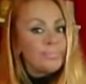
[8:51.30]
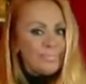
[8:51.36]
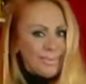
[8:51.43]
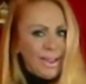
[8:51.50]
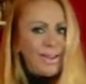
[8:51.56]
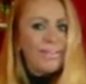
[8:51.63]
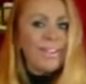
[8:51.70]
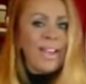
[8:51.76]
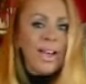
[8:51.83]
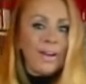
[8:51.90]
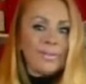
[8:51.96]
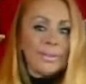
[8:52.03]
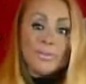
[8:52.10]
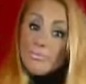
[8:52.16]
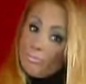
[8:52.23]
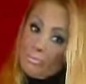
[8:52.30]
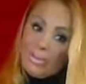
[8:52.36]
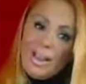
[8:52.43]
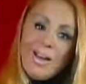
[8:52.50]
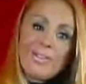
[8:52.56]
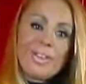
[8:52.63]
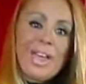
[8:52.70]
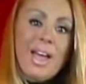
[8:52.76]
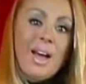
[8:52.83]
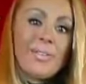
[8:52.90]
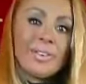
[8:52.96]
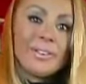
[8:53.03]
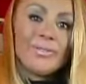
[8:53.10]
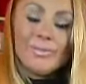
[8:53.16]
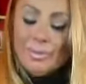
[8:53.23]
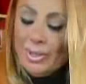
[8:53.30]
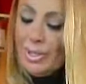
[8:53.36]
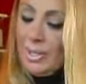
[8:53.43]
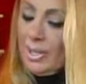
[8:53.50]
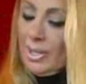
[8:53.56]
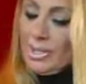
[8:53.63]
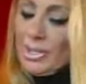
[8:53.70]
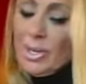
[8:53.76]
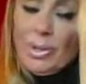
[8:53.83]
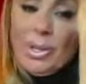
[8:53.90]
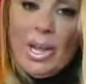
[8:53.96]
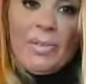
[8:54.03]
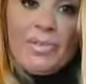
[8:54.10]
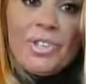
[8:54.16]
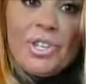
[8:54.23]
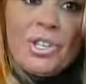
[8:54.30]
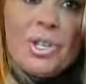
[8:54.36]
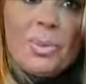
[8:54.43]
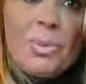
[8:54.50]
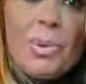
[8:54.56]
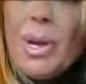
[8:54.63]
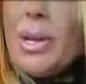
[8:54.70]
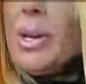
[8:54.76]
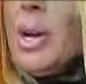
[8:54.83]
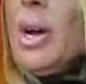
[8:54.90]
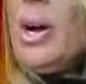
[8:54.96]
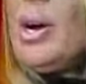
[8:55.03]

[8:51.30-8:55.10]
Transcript: Now they have it. Now they have it. So they have gingerbread,